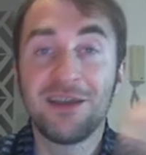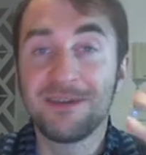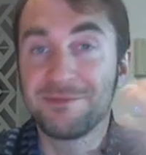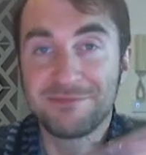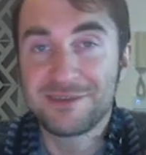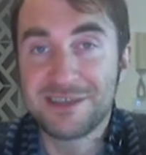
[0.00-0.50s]

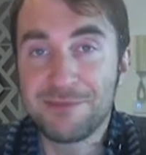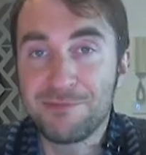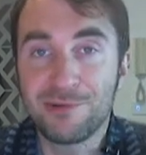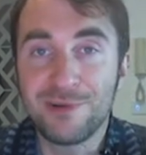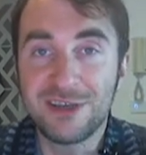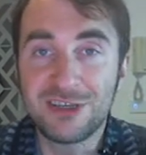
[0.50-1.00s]
Simple
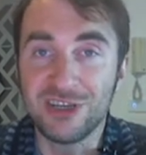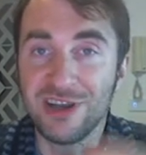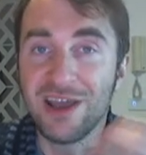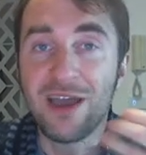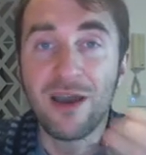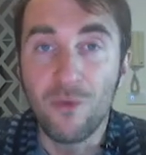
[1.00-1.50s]
question.
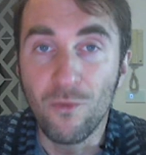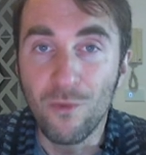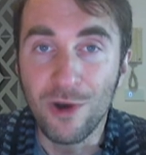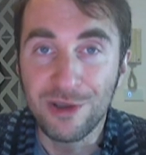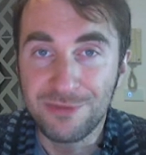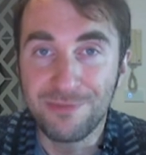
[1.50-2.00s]

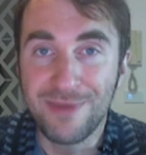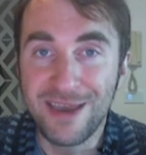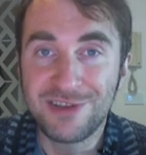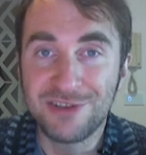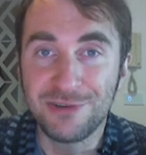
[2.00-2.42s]
What made you